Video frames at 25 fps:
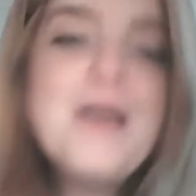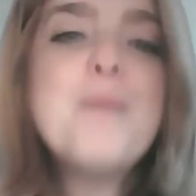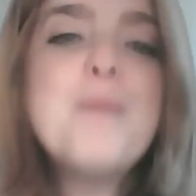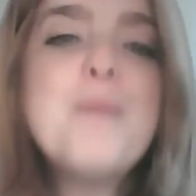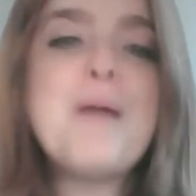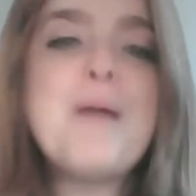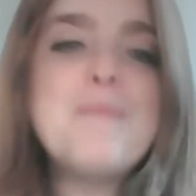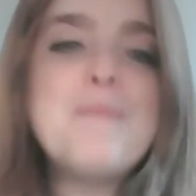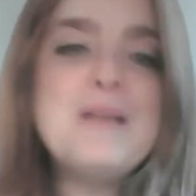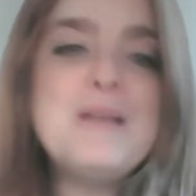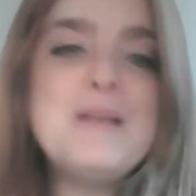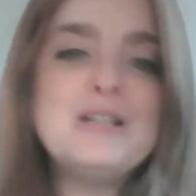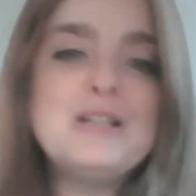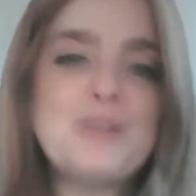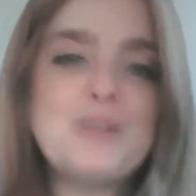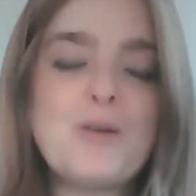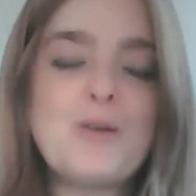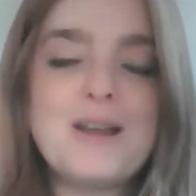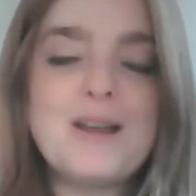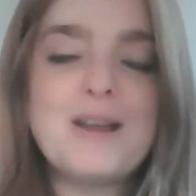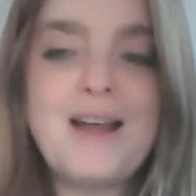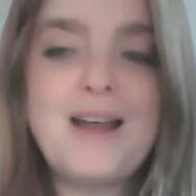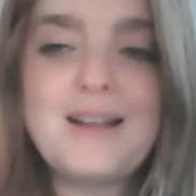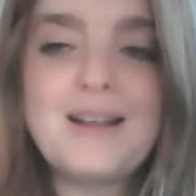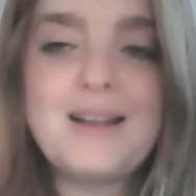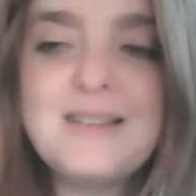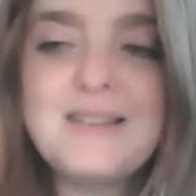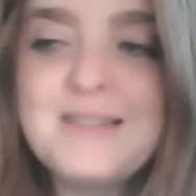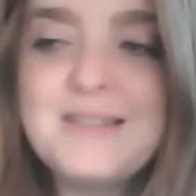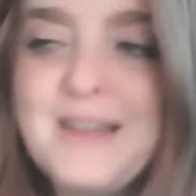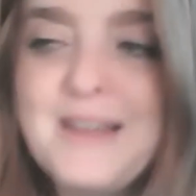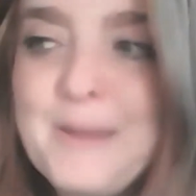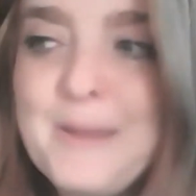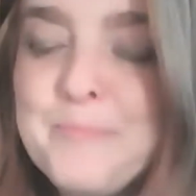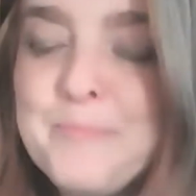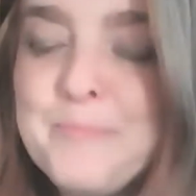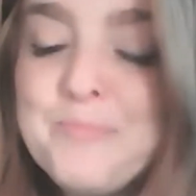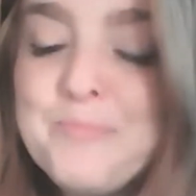by being so connected to
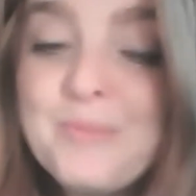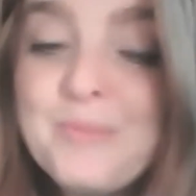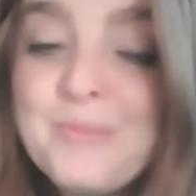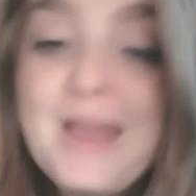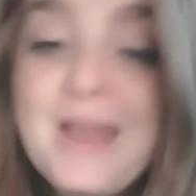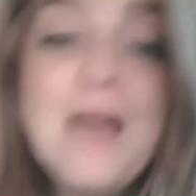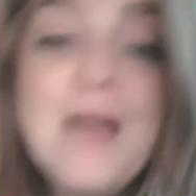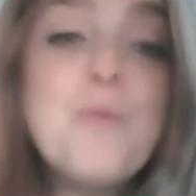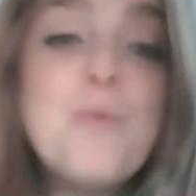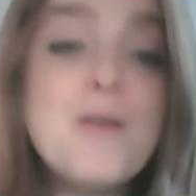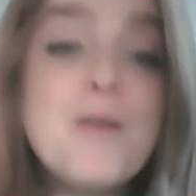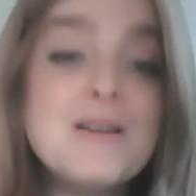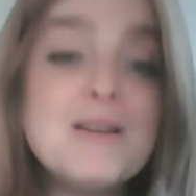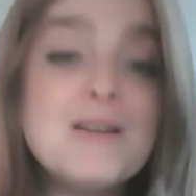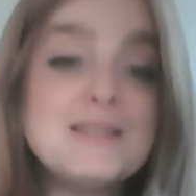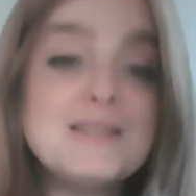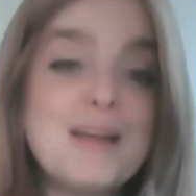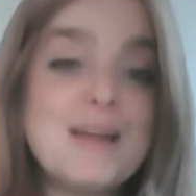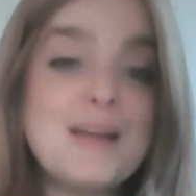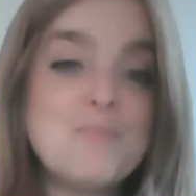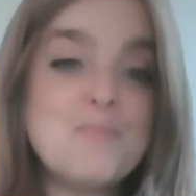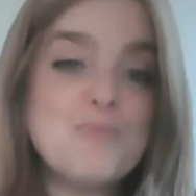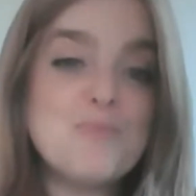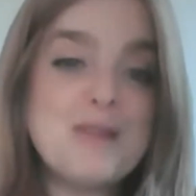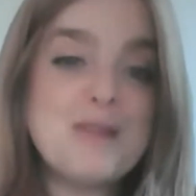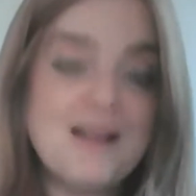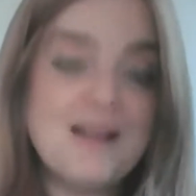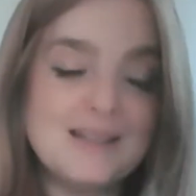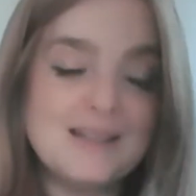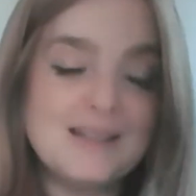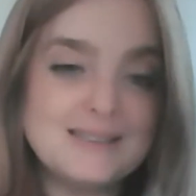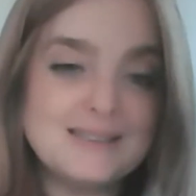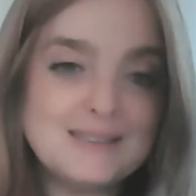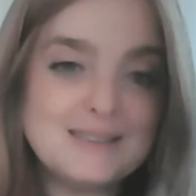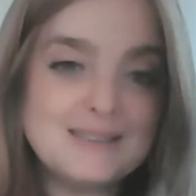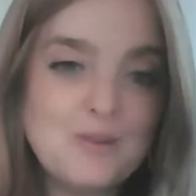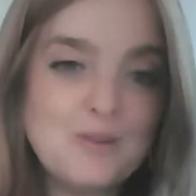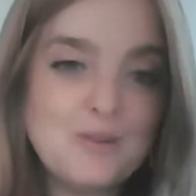him and where does that bring
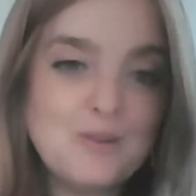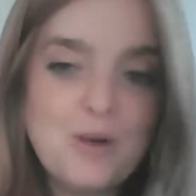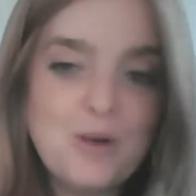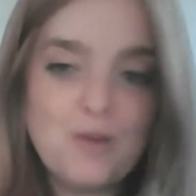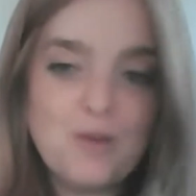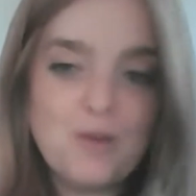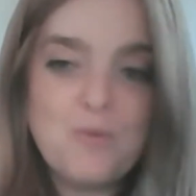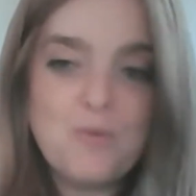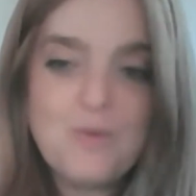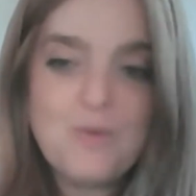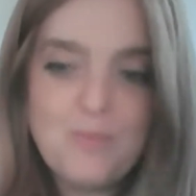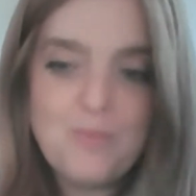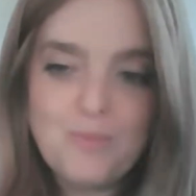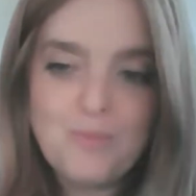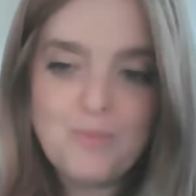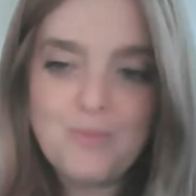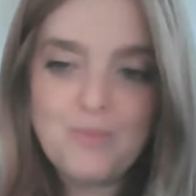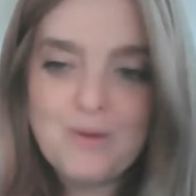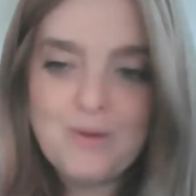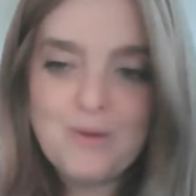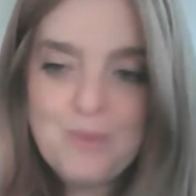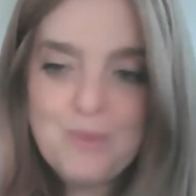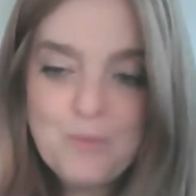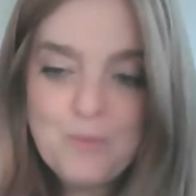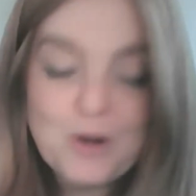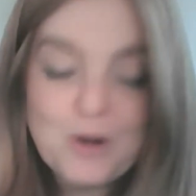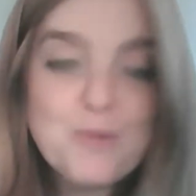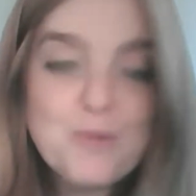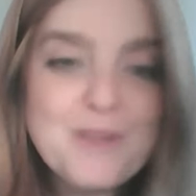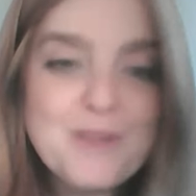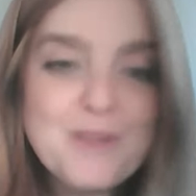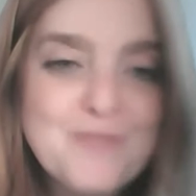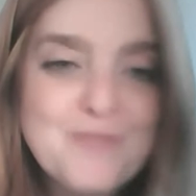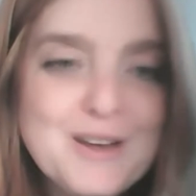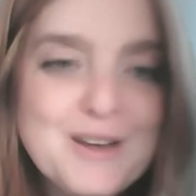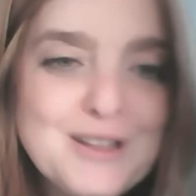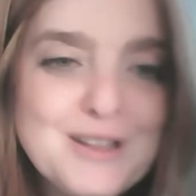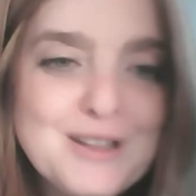us where do where do we
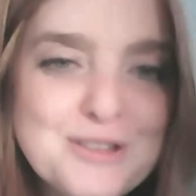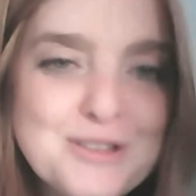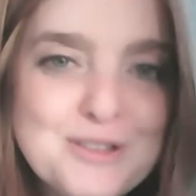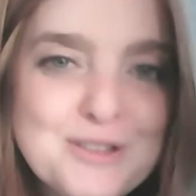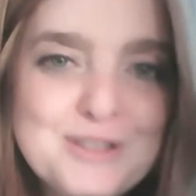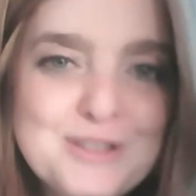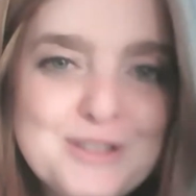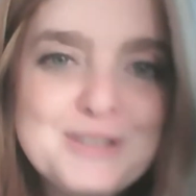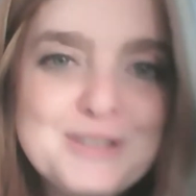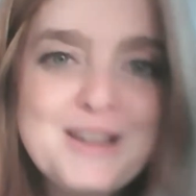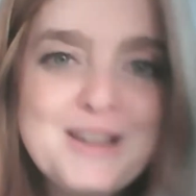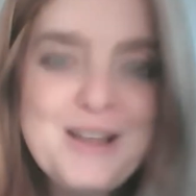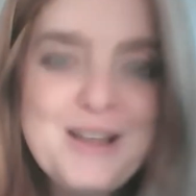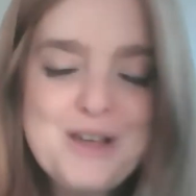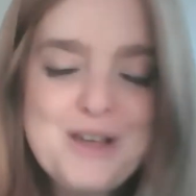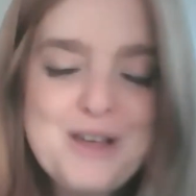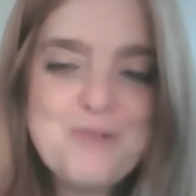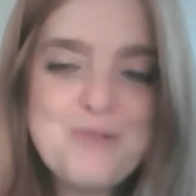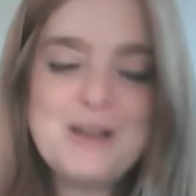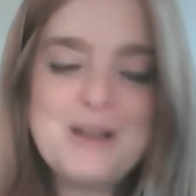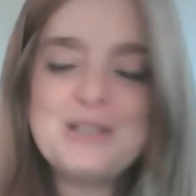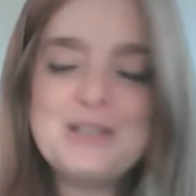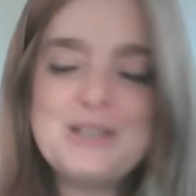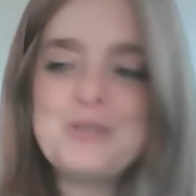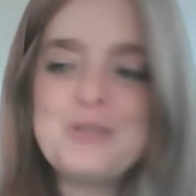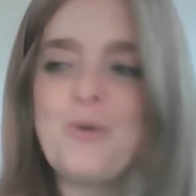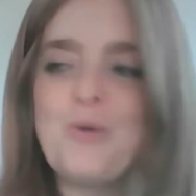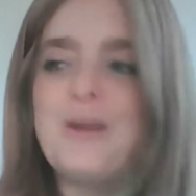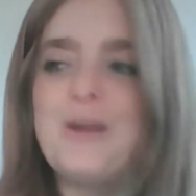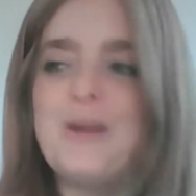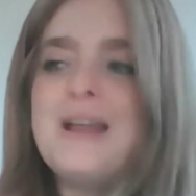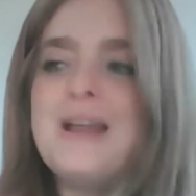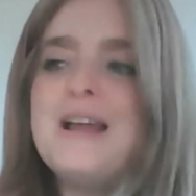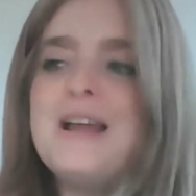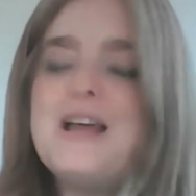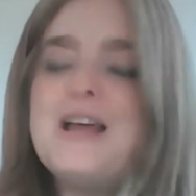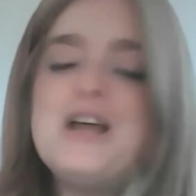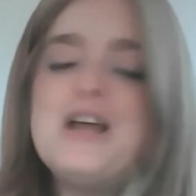fit into this great
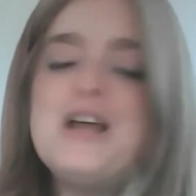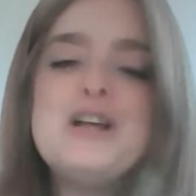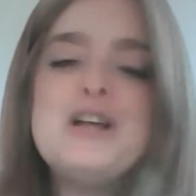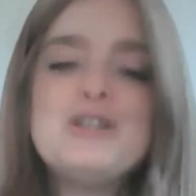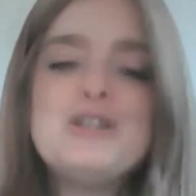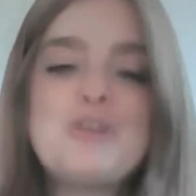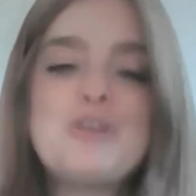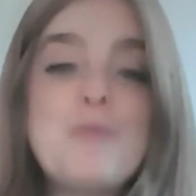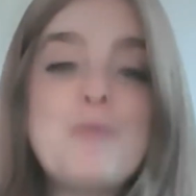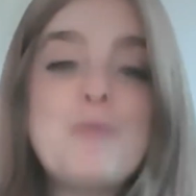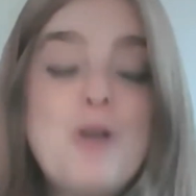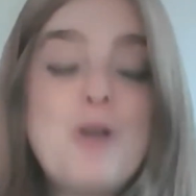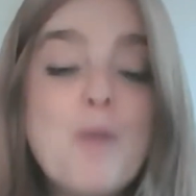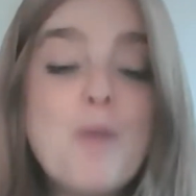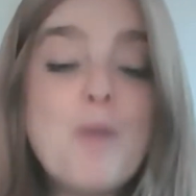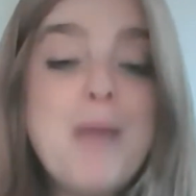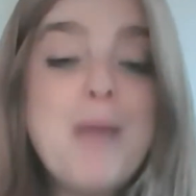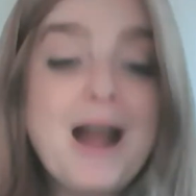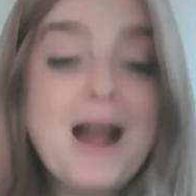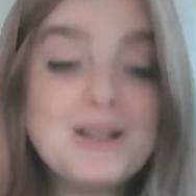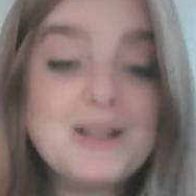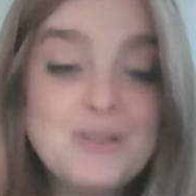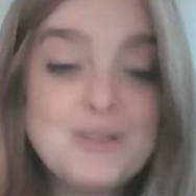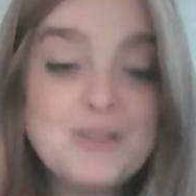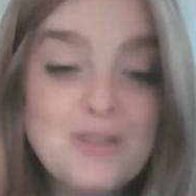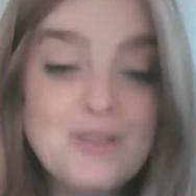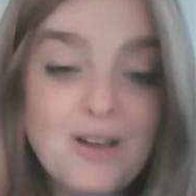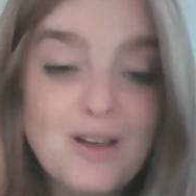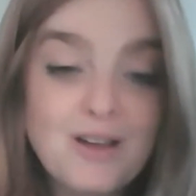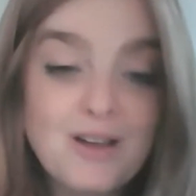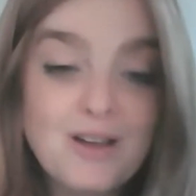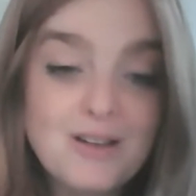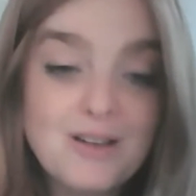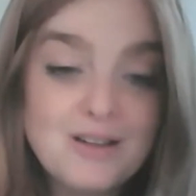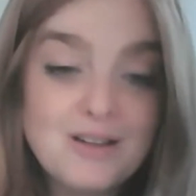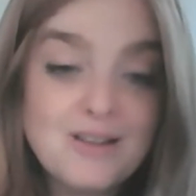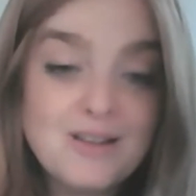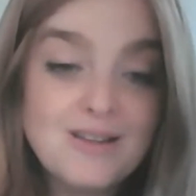story so we go back to the